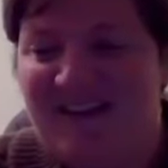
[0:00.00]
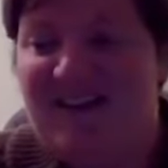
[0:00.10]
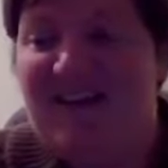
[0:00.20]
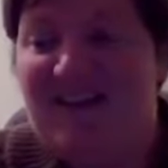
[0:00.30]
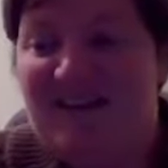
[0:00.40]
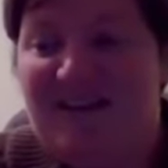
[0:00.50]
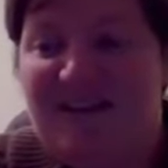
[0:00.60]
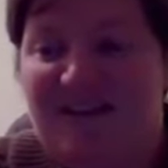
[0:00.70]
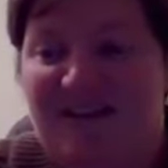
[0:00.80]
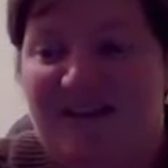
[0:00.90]

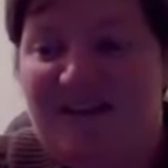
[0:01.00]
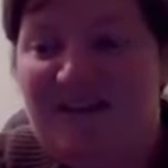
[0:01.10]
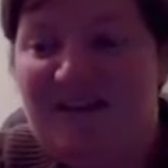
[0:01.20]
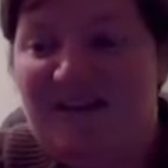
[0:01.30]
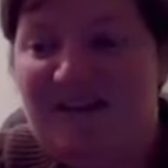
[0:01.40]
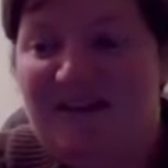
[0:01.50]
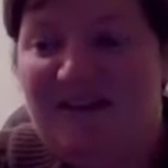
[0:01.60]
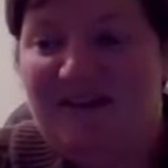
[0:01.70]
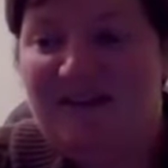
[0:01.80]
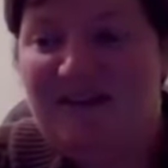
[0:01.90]

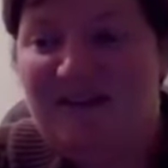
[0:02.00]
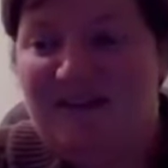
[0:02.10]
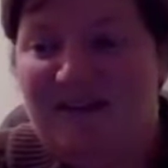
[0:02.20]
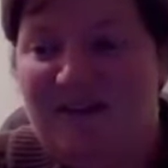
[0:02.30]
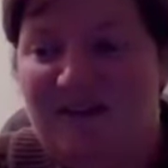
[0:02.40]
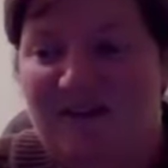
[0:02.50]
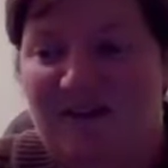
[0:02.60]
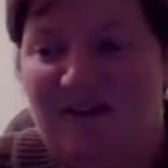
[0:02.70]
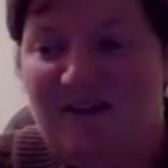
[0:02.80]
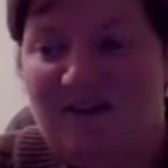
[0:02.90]

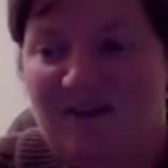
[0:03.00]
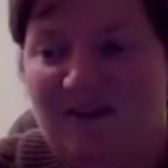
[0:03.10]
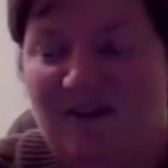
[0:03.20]
The person shown says nothing.